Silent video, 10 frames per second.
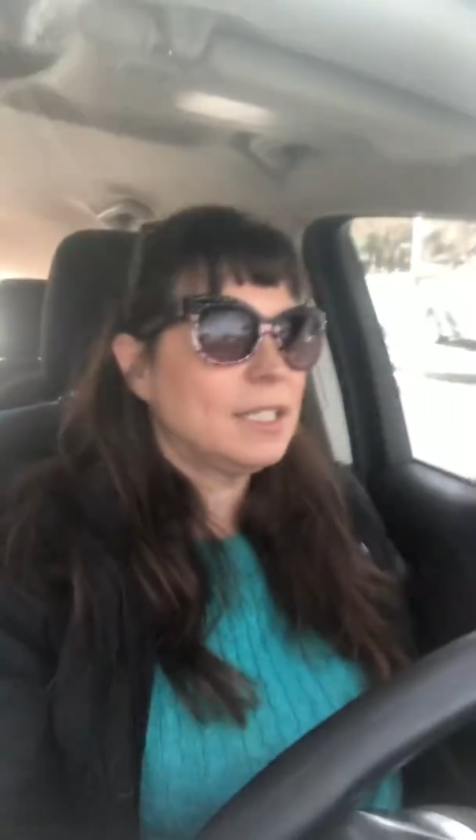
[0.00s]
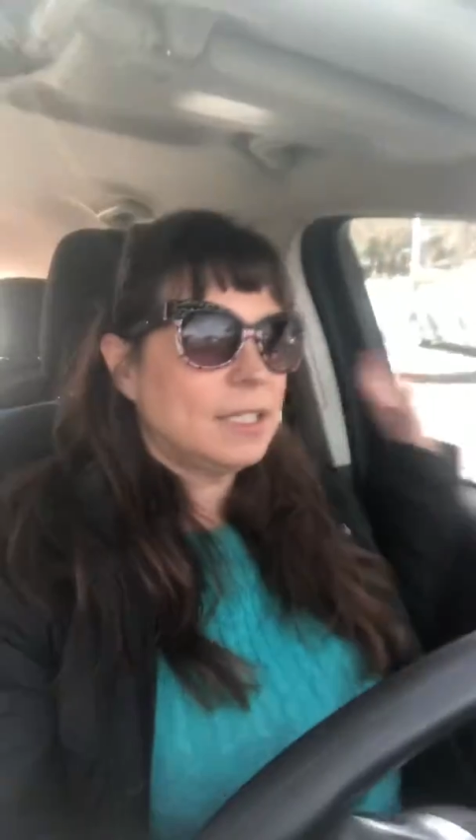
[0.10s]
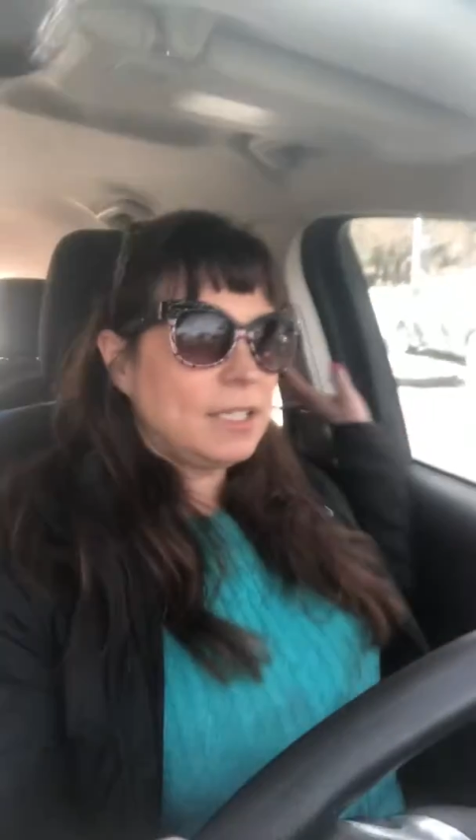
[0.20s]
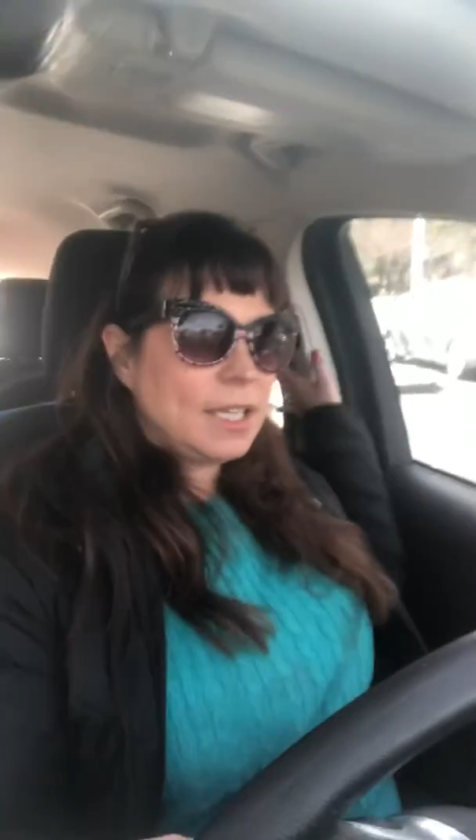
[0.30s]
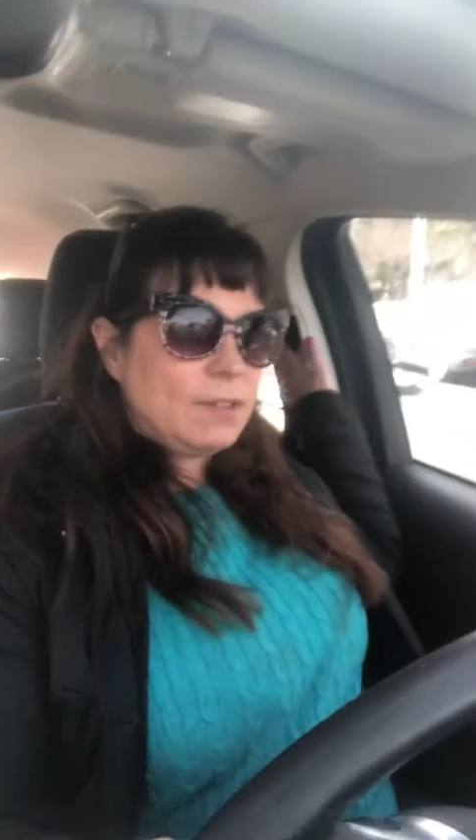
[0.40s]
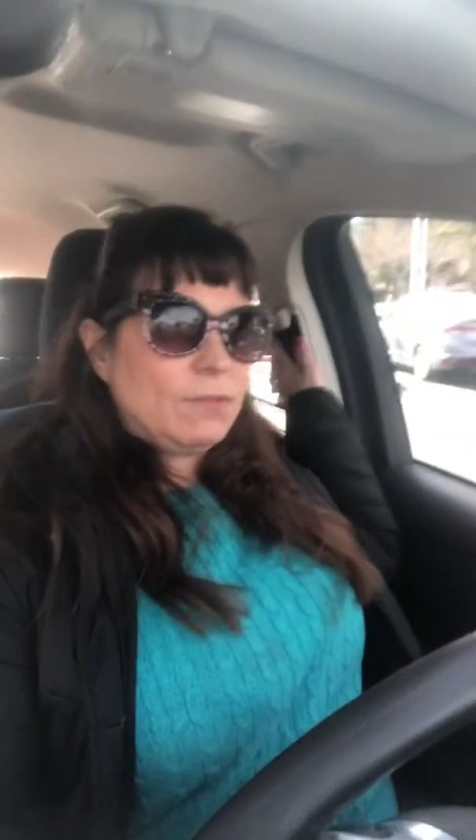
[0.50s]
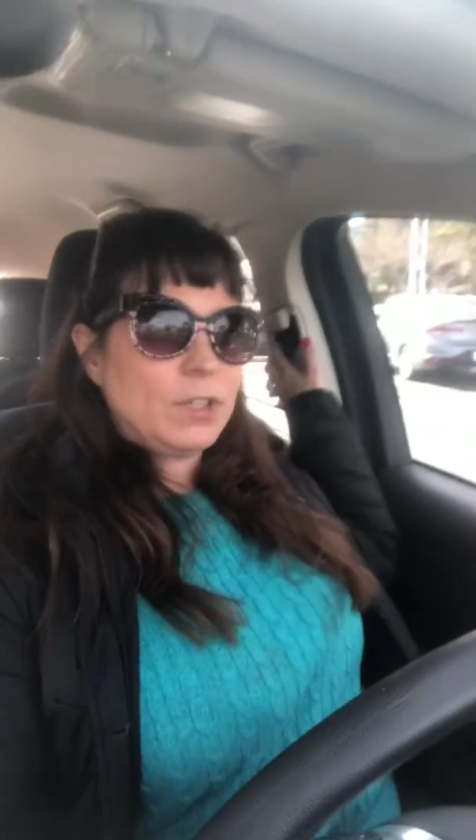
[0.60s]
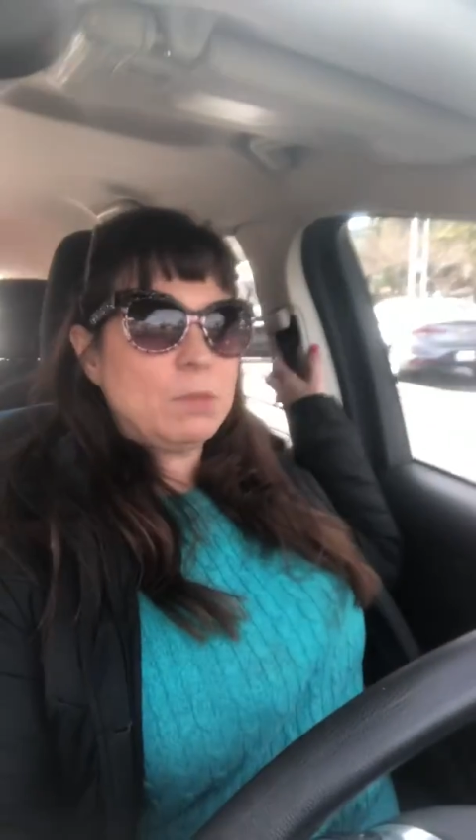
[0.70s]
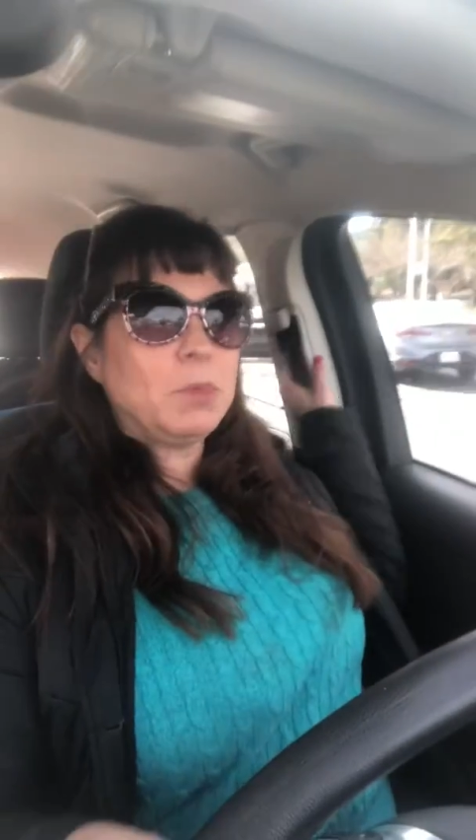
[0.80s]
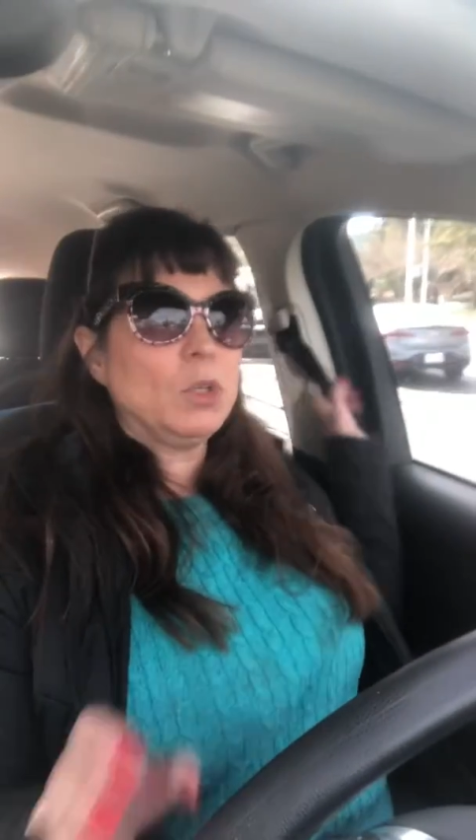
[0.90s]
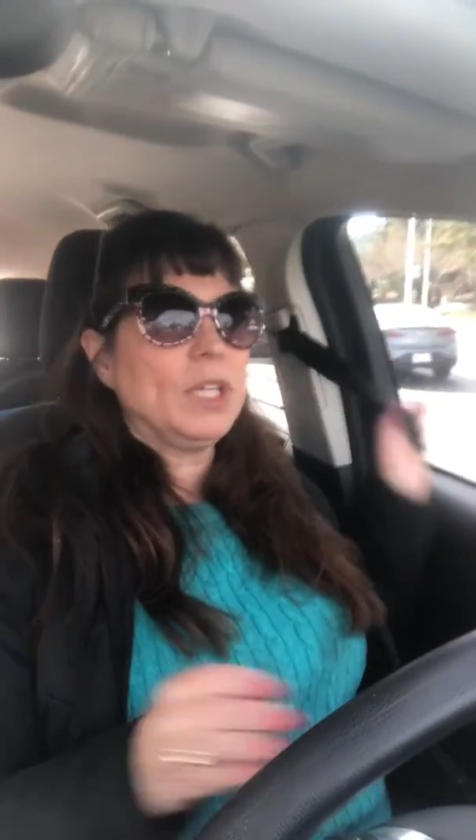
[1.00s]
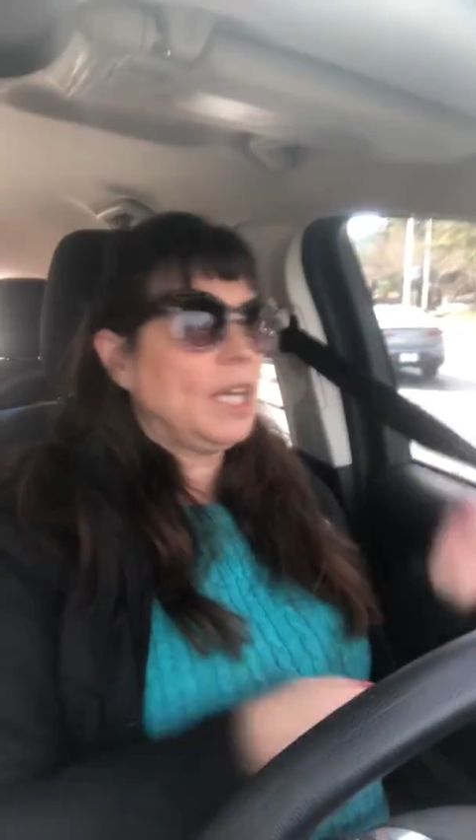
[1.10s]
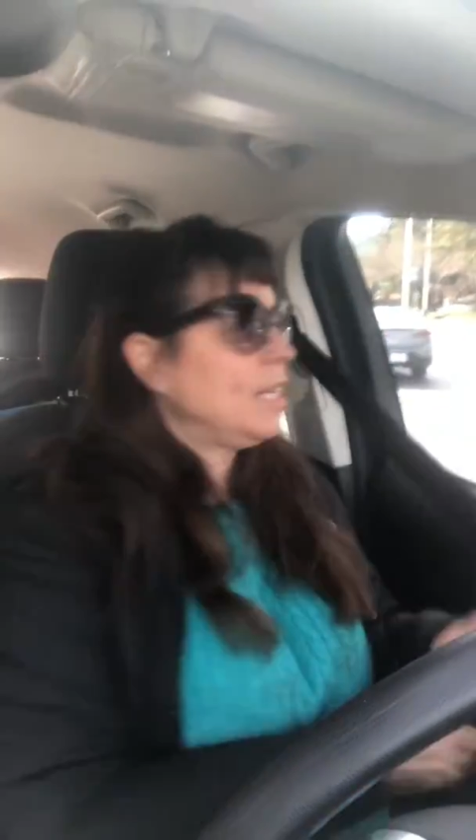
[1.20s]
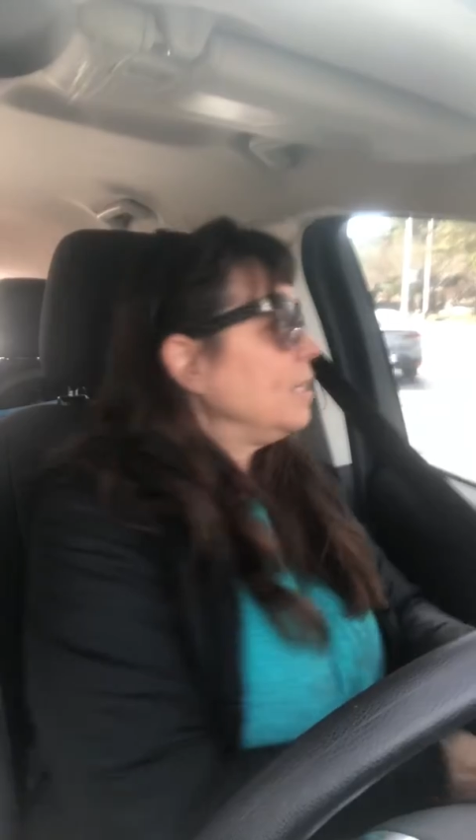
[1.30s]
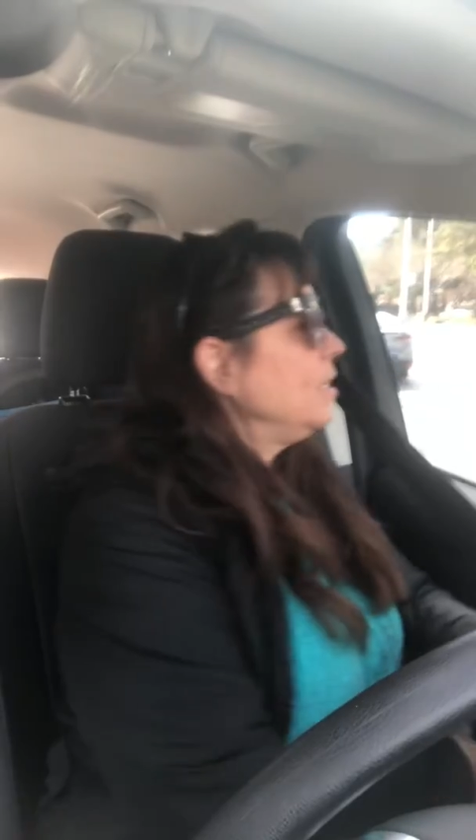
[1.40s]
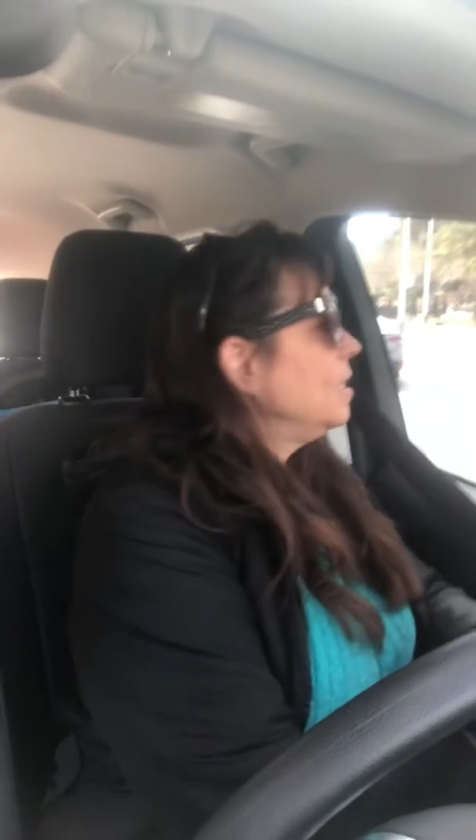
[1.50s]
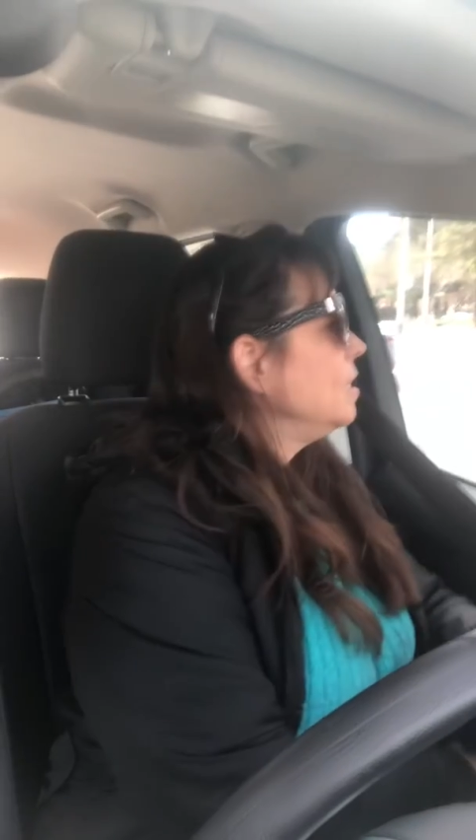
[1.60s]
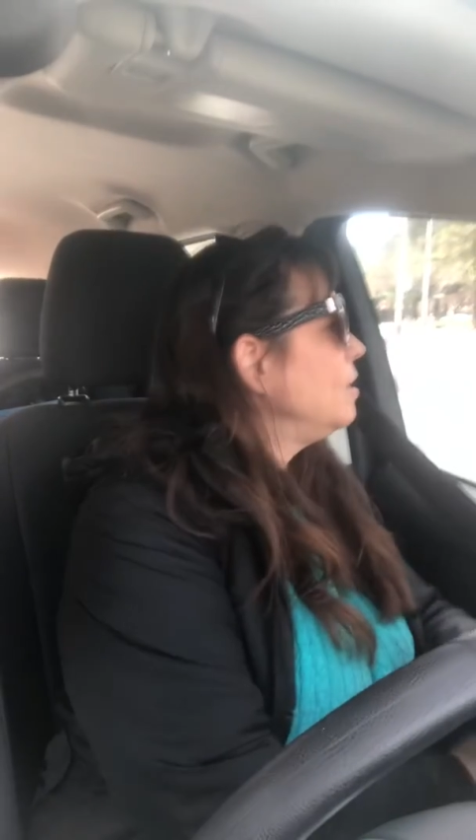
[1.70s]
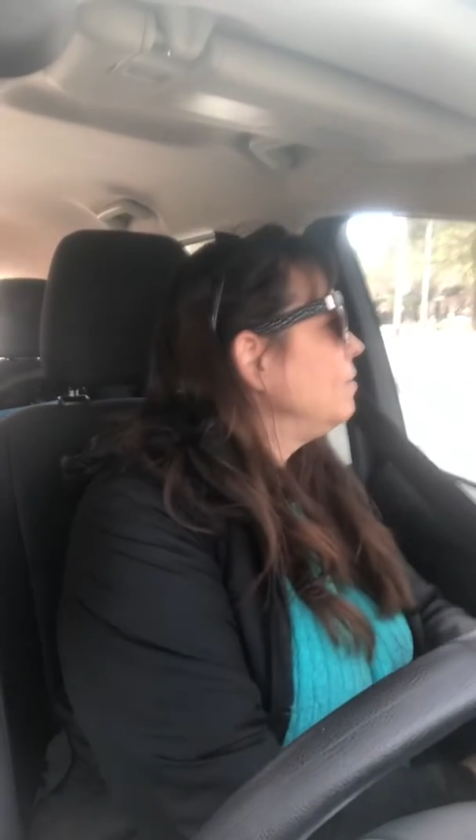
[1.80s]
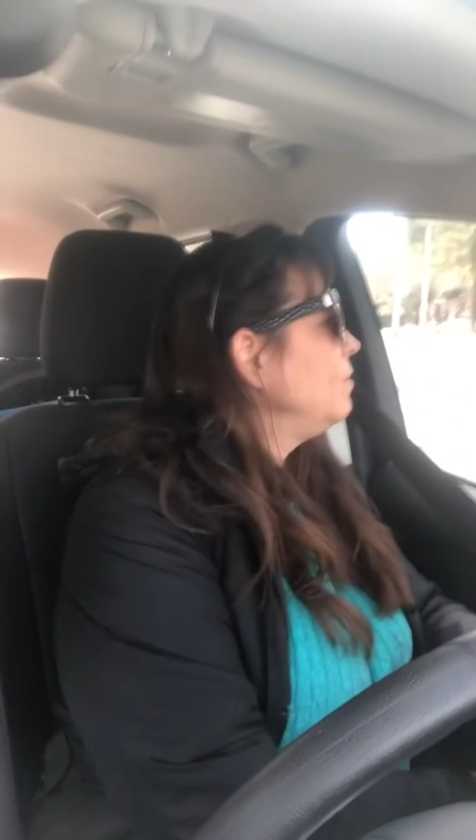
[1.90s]
This careful with that one, that's
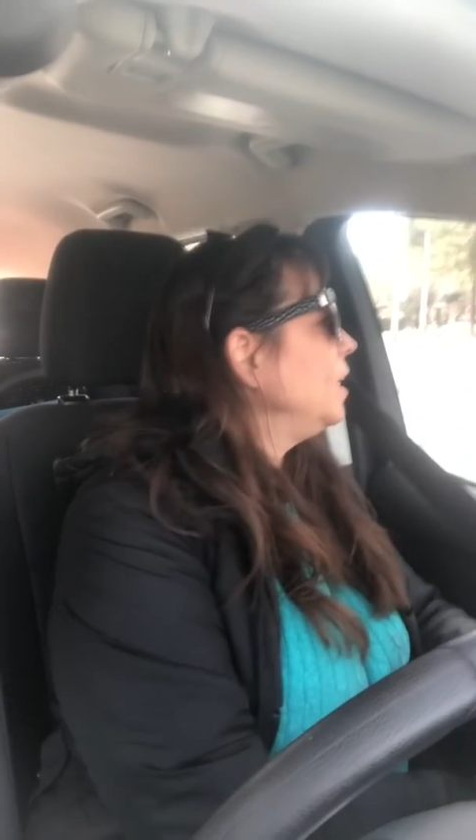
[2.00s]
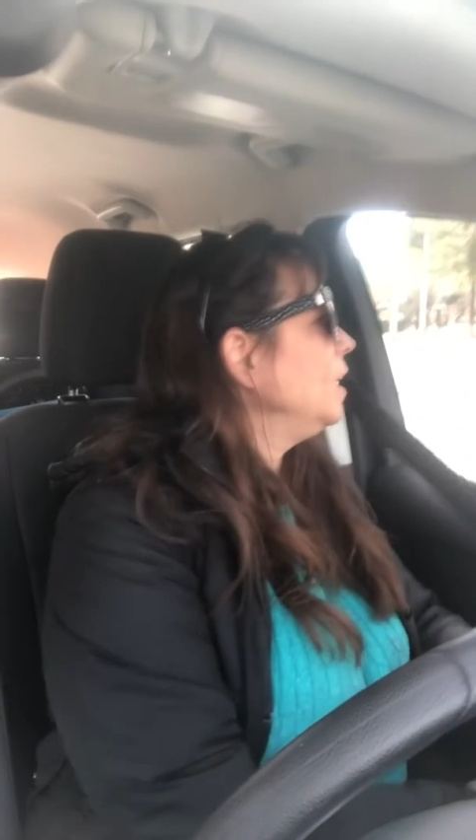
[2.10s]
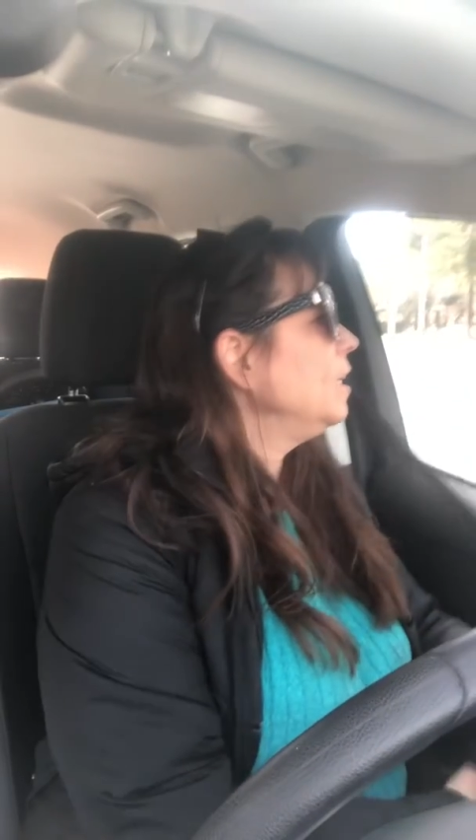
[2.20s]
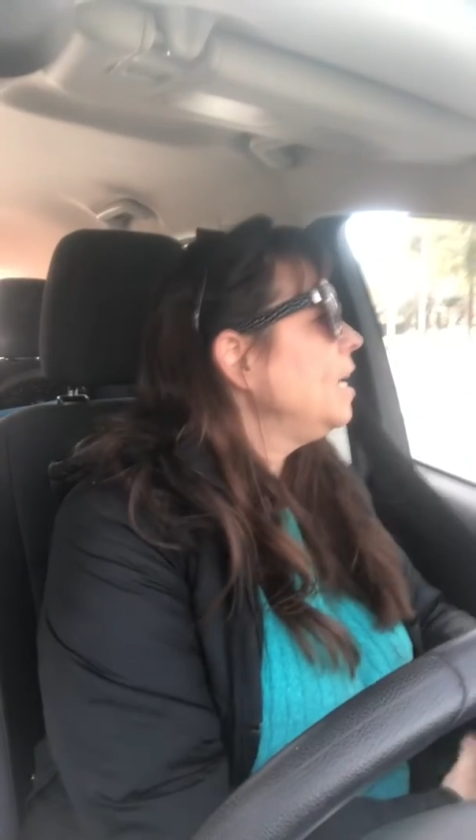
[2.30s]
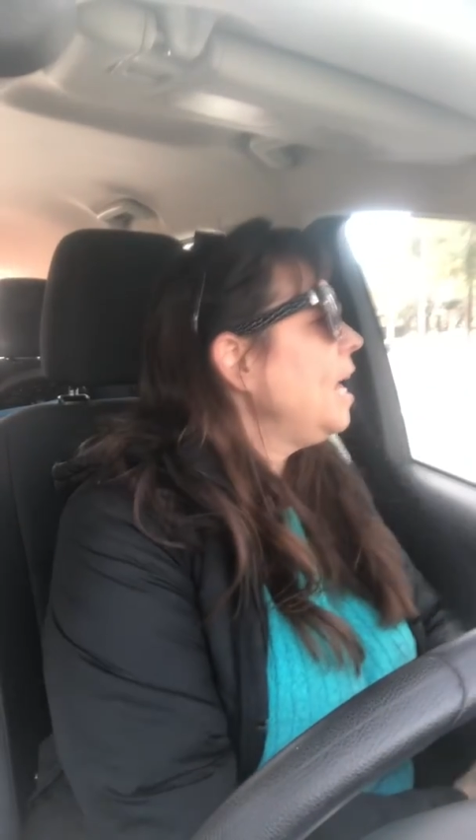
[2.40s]
how I'll find it.